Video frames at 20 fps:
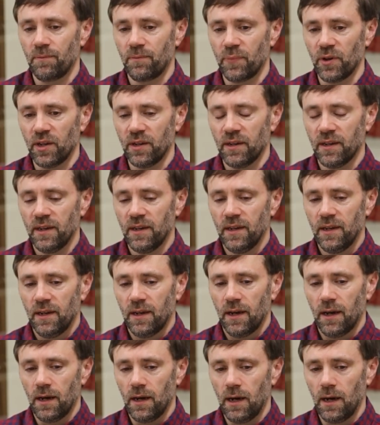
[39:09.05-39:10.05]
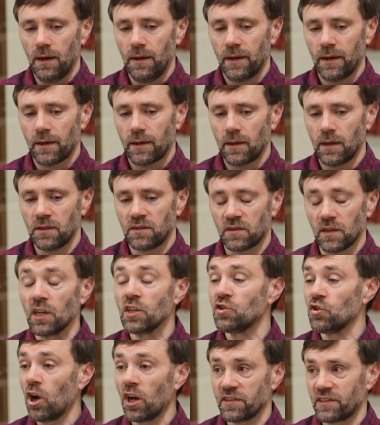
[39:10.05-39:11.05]
But it's
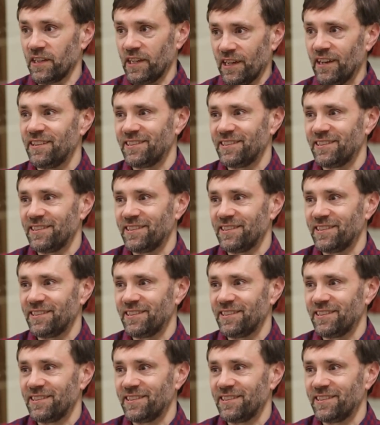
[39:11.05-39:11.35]
exhausting.